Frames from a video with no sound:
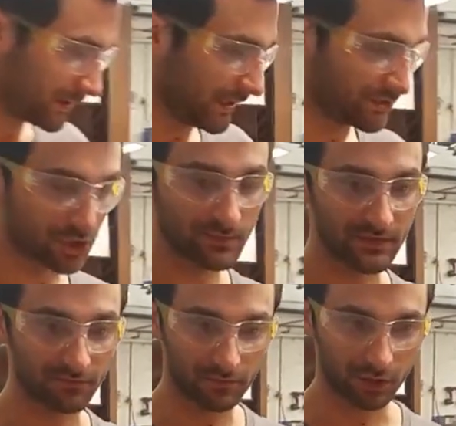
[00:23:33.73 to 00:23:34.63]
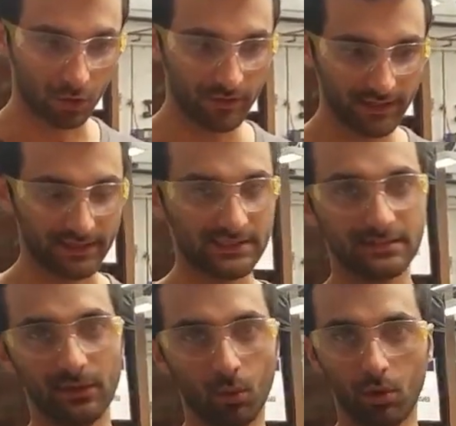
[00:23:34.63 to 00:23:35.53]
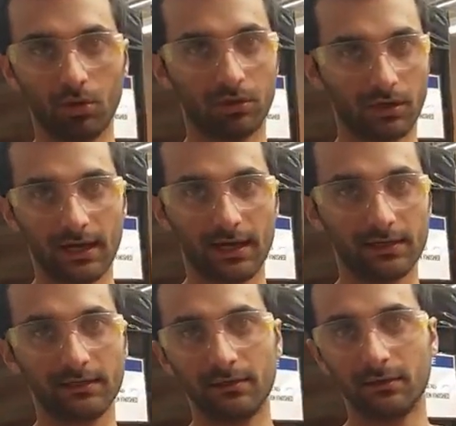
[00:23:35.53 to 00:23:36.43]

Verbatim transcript: In terms of clothing, it needs to be wool or cotton,